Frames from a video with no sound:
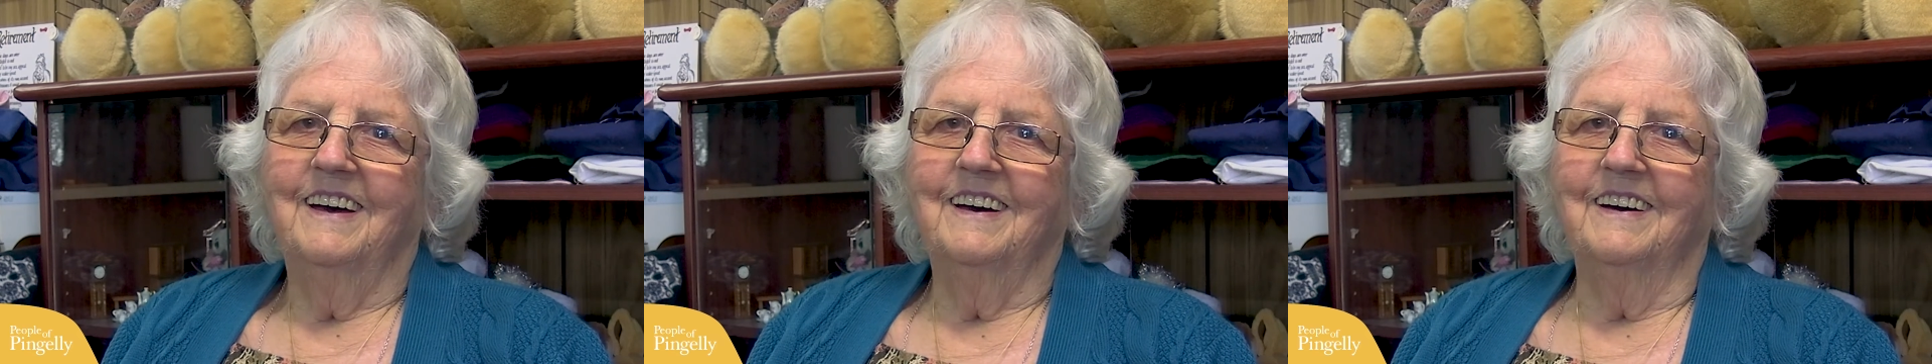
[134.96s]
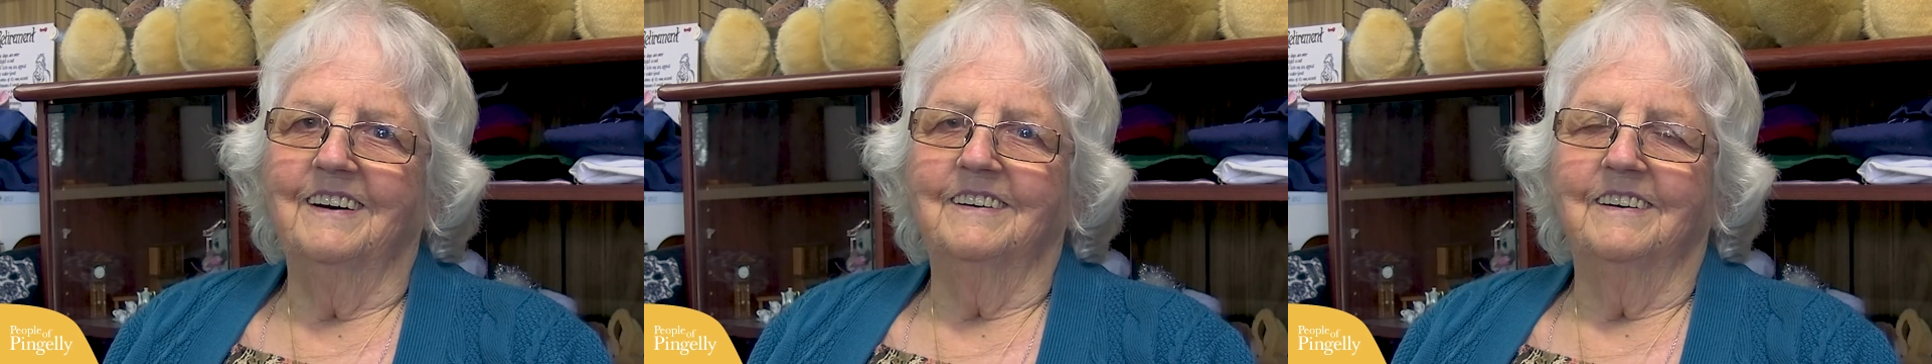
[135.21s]

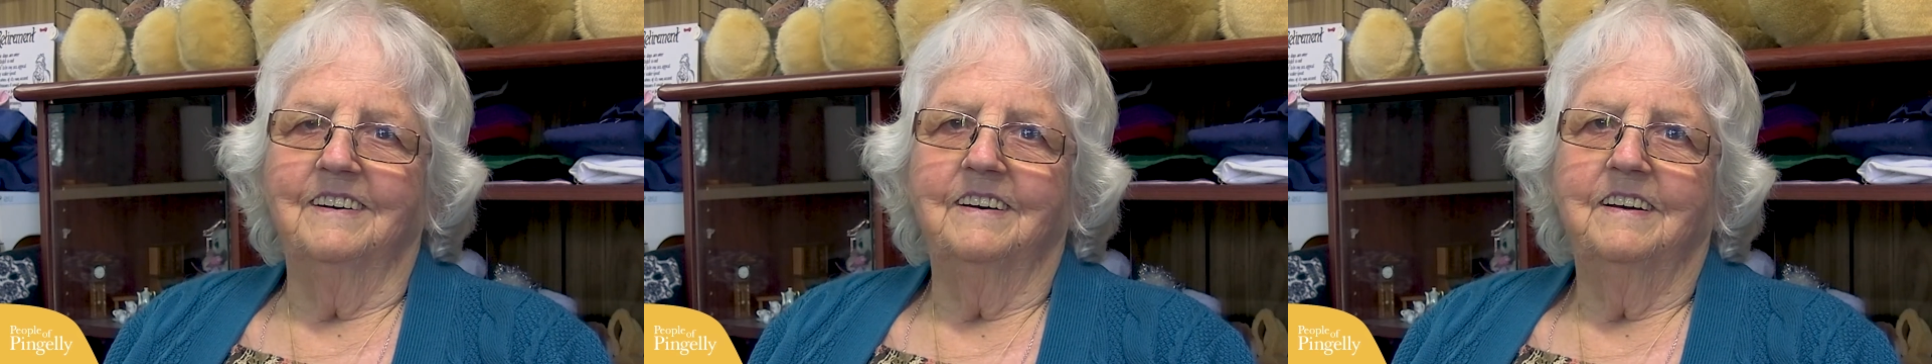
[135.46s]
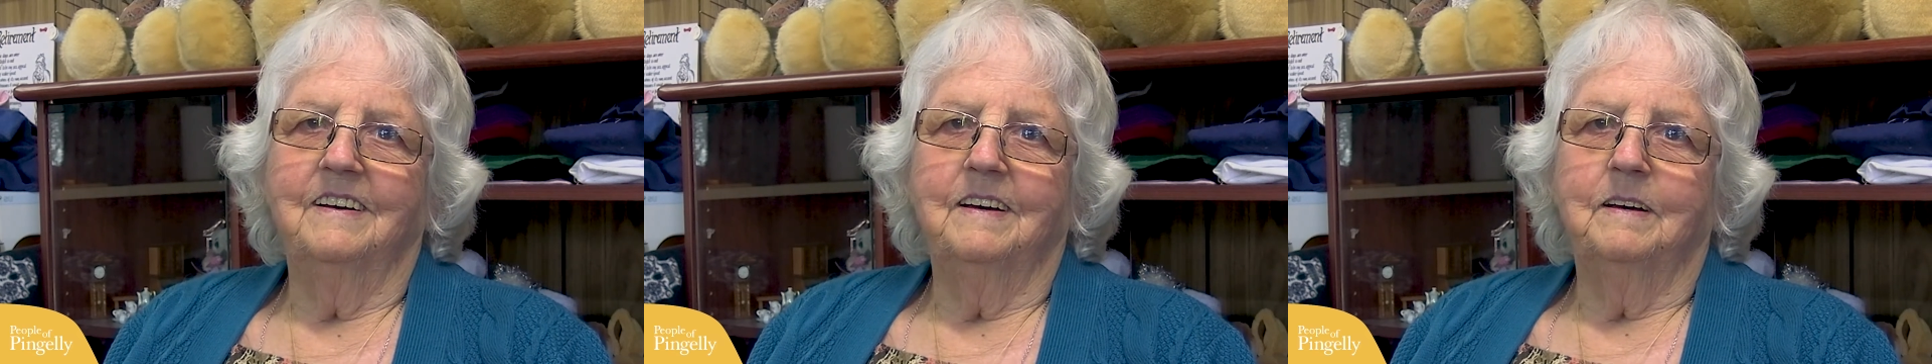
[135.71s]

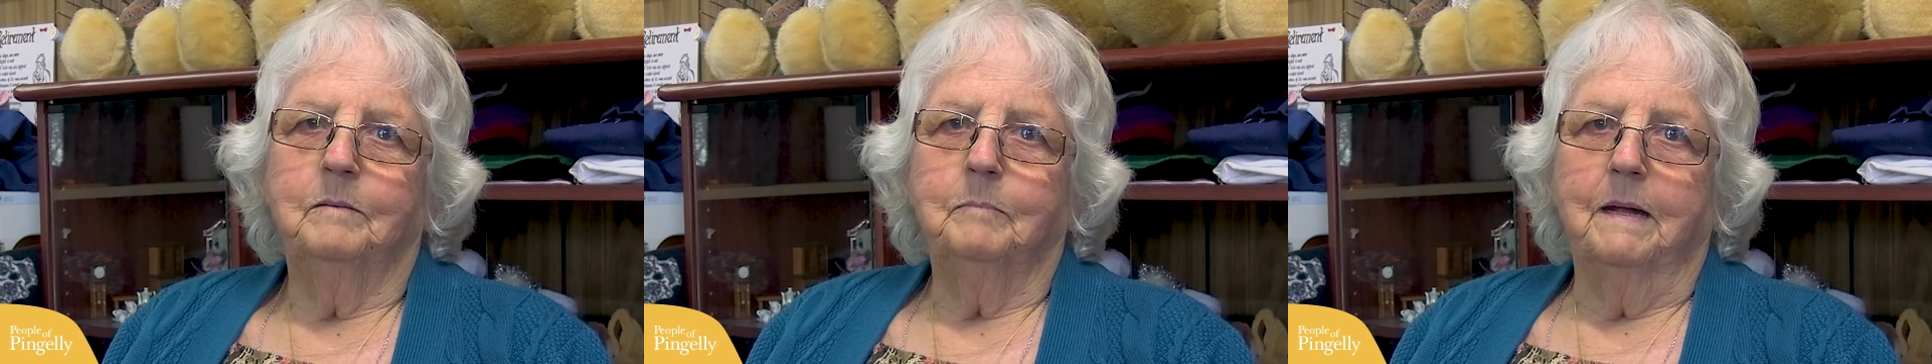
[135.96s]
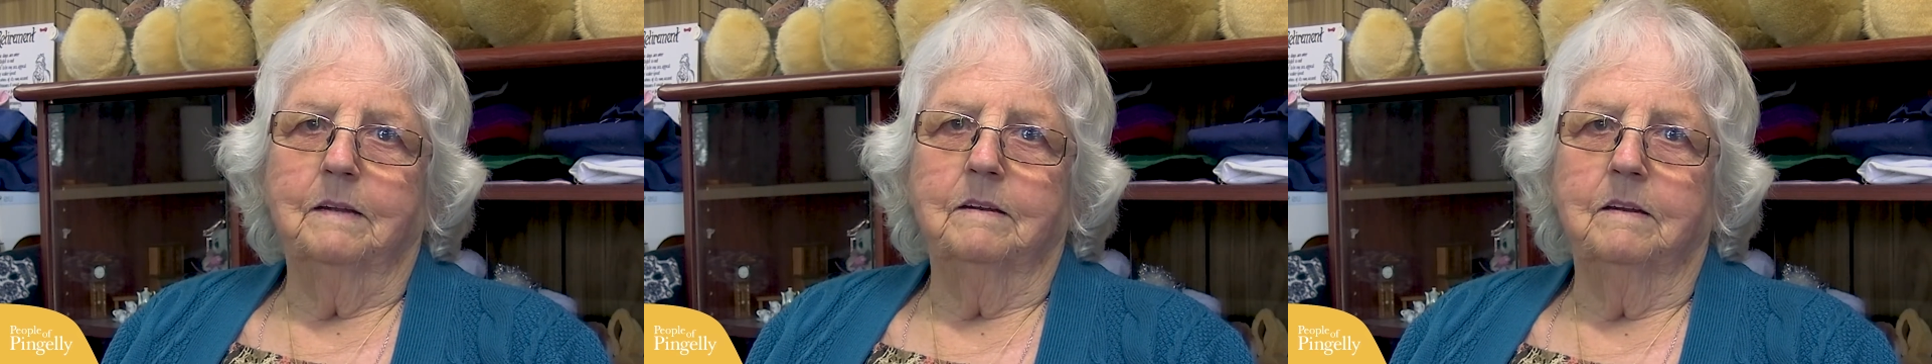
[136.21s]

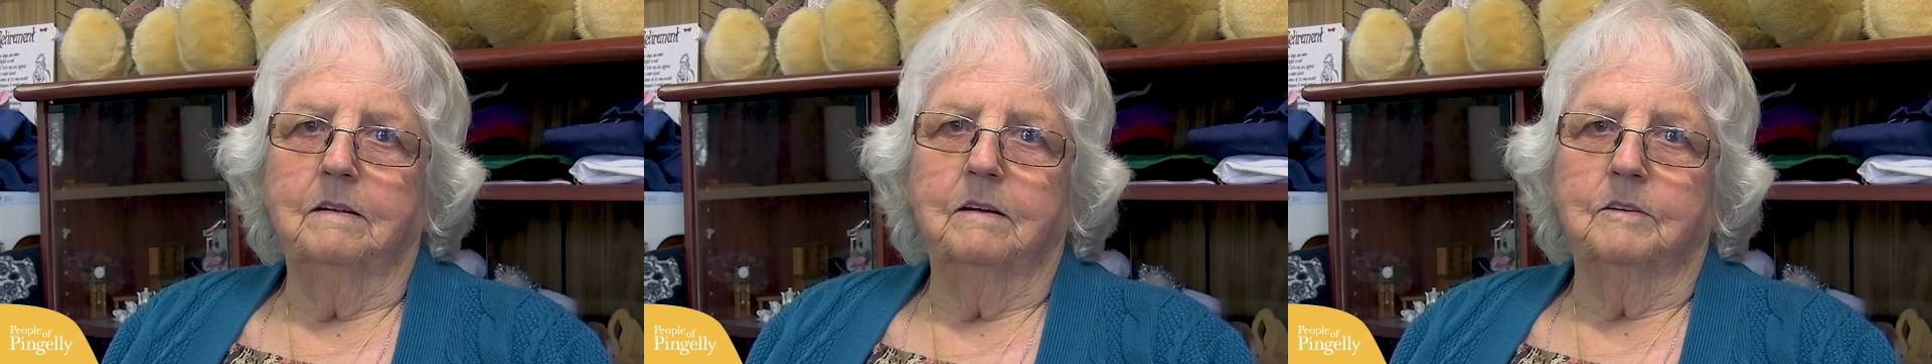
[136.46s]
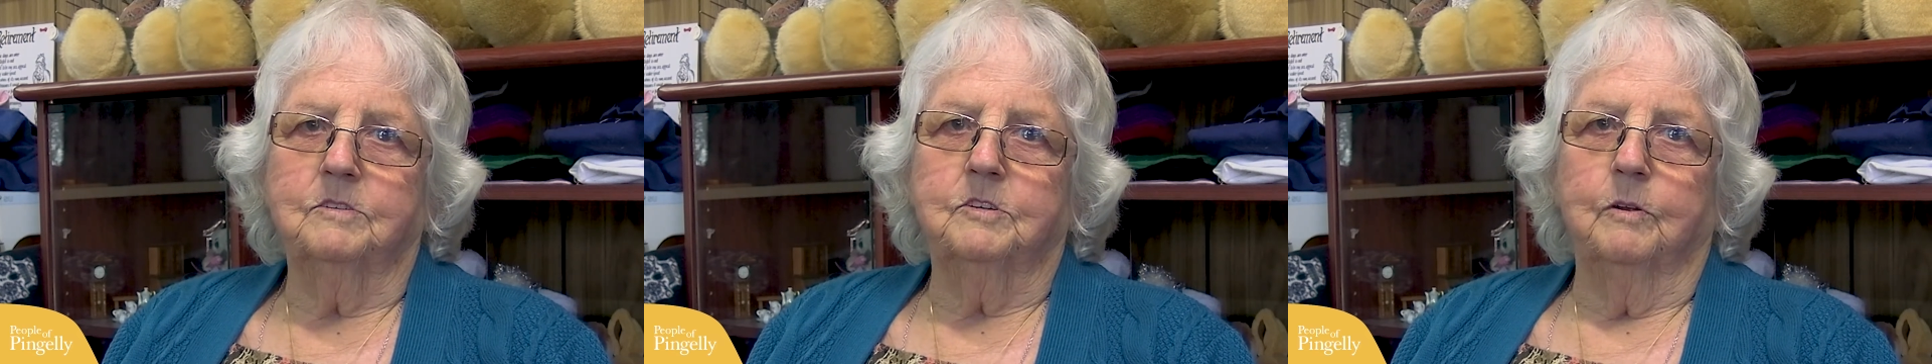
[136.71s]
But
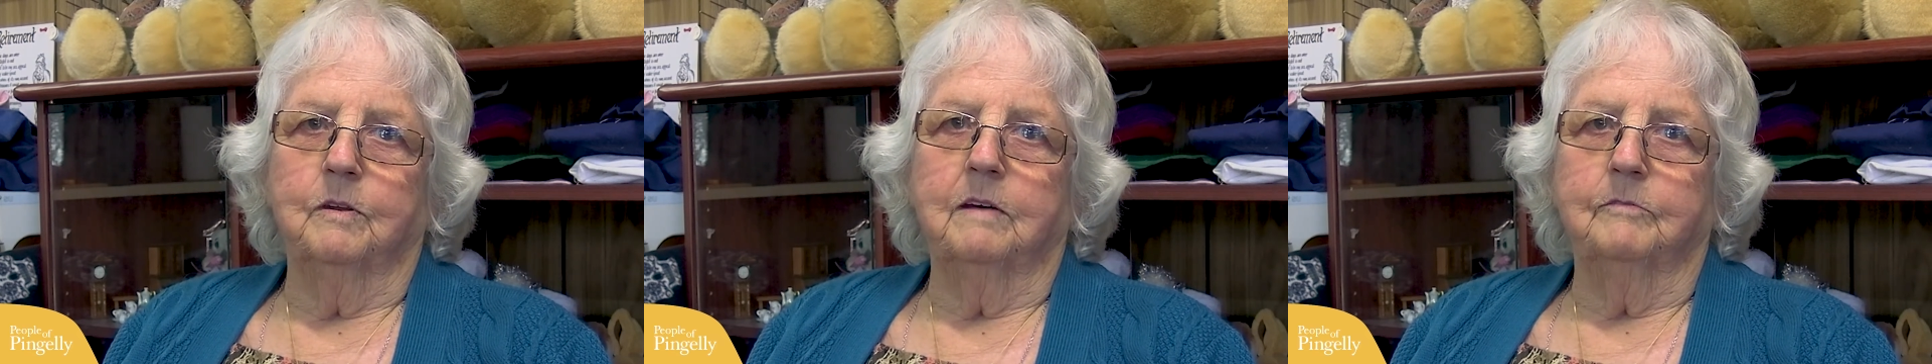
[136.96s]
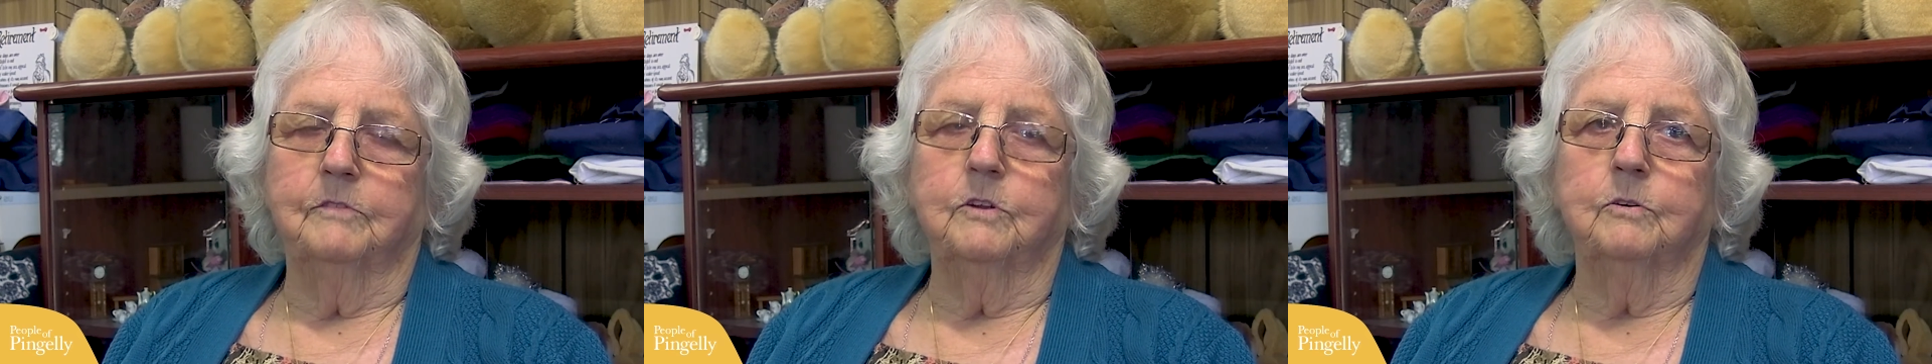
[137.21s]
I still
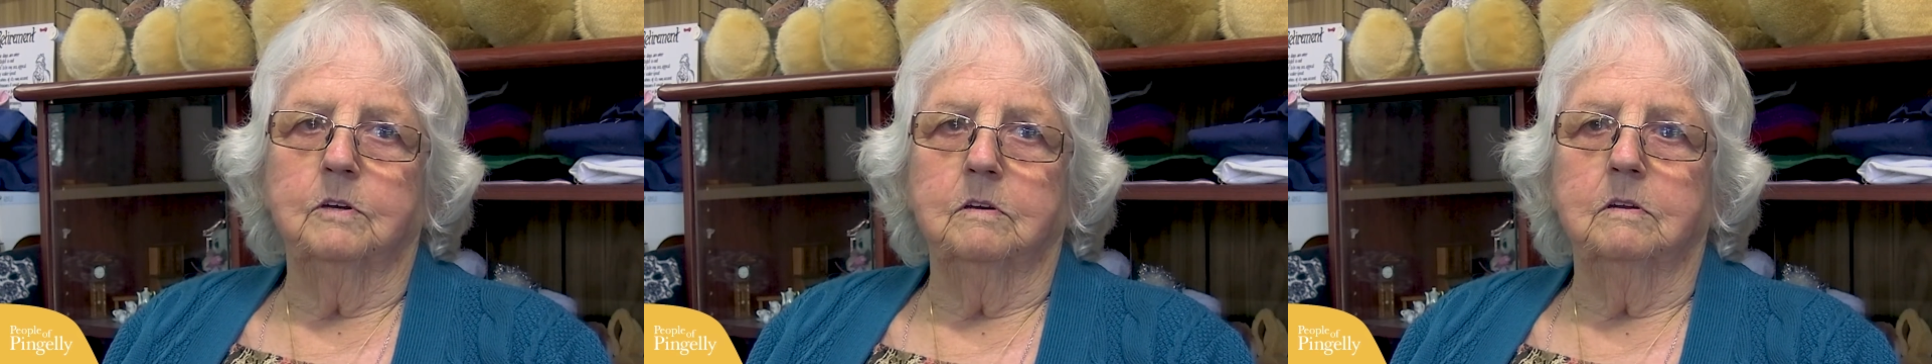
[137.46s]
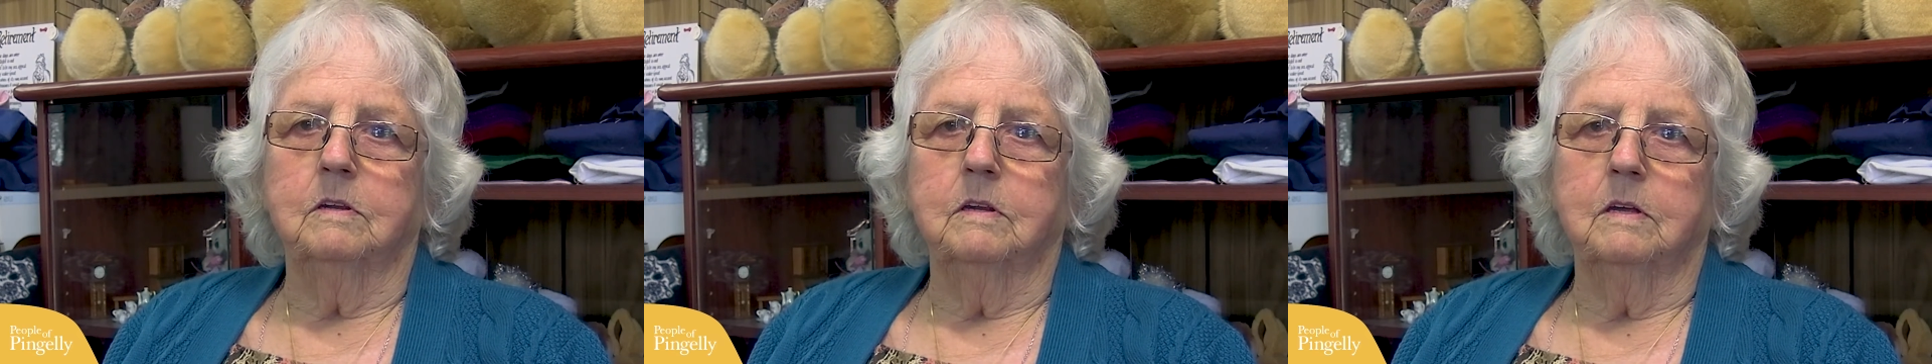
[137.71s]
love doing
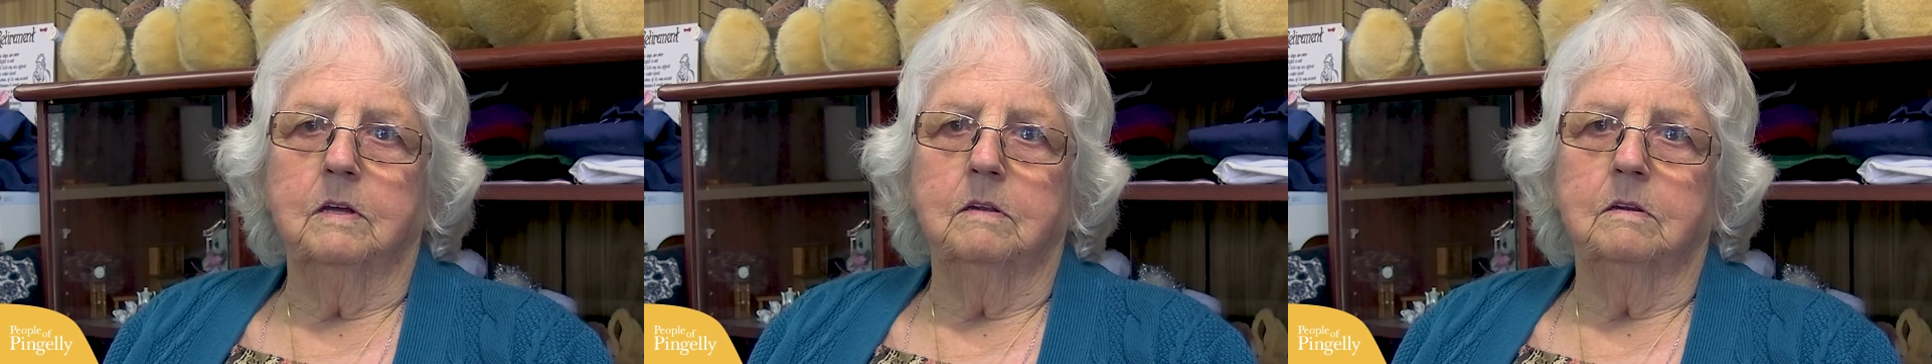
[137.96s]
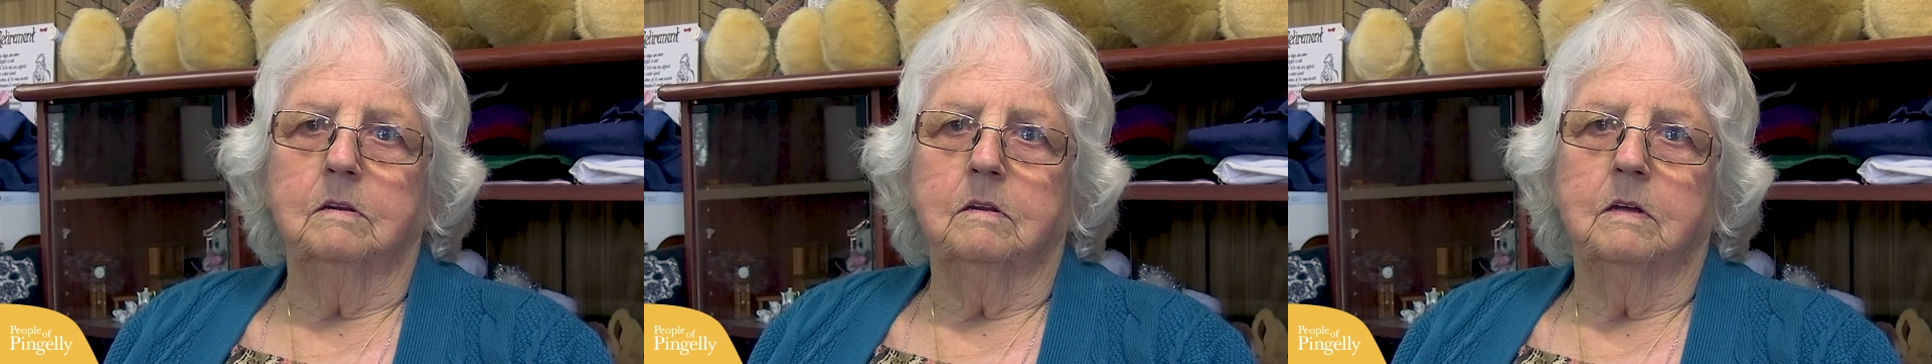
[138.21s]
it,
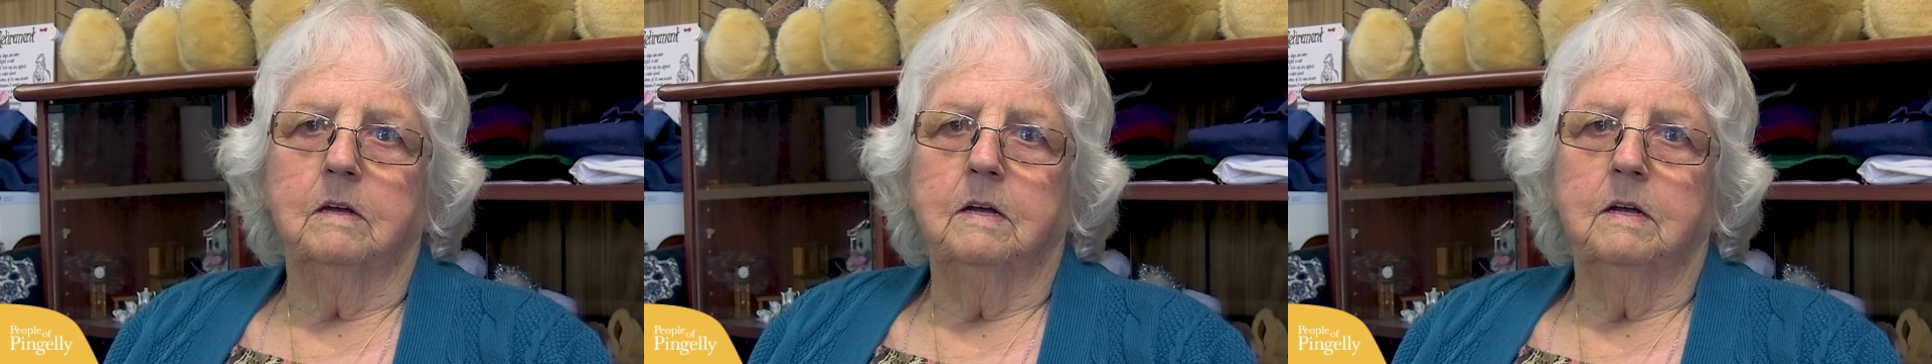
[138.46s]
and